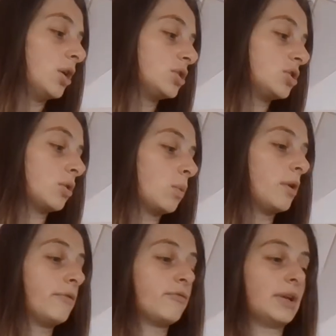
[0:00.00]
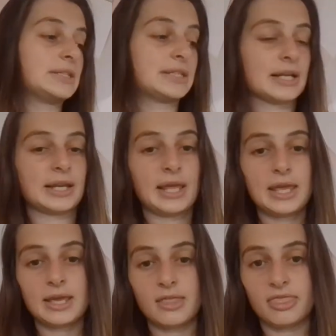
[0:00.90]
So the word
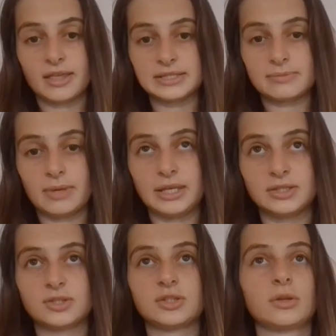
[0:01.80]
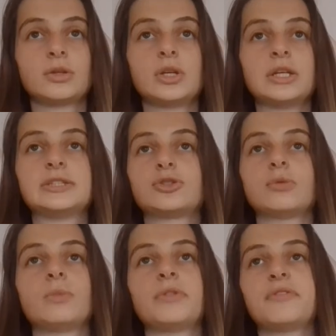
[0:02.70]
frantically, this means it's
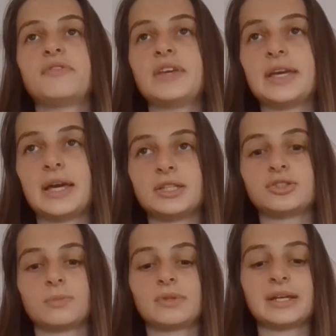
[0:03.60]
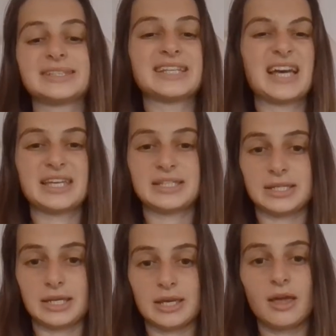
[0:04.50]
done with fear, it's done with
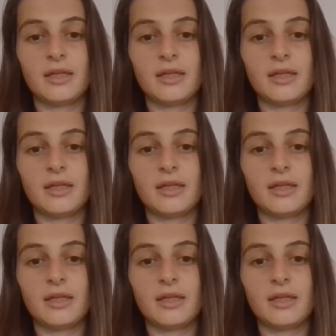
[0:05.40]
anxiety.